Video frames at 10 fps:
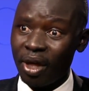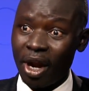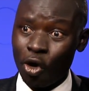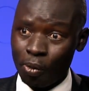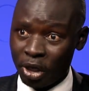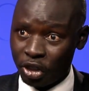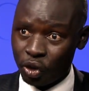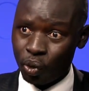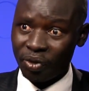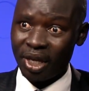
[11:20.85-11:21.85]
that are
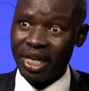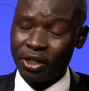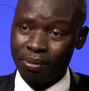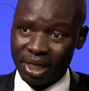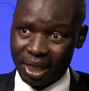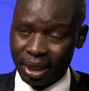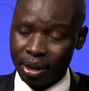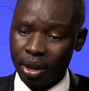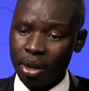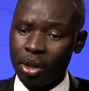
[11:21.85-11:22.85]
overdue, that need to be done.